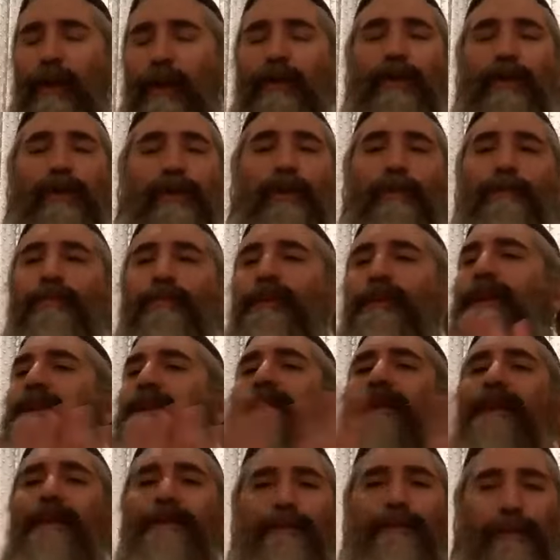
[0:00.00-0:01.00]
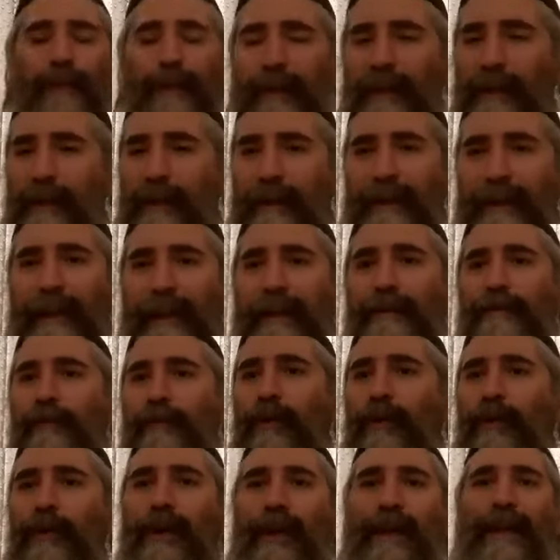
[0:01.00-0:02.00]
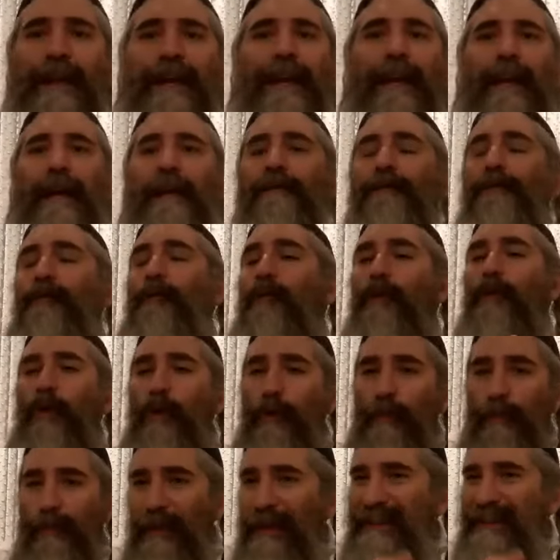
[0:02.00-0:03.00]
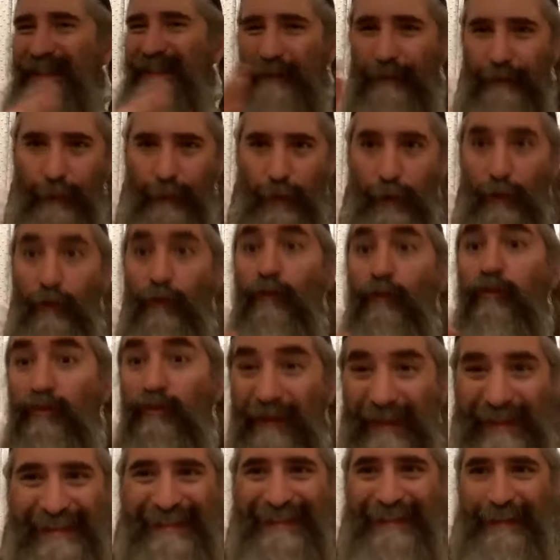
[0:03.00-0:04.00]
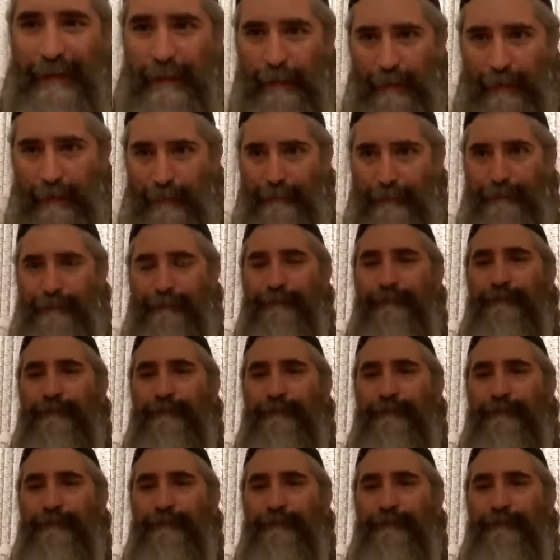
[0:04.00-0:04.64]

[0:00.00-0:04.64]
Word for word: but on a complete different level and for a complete different reason.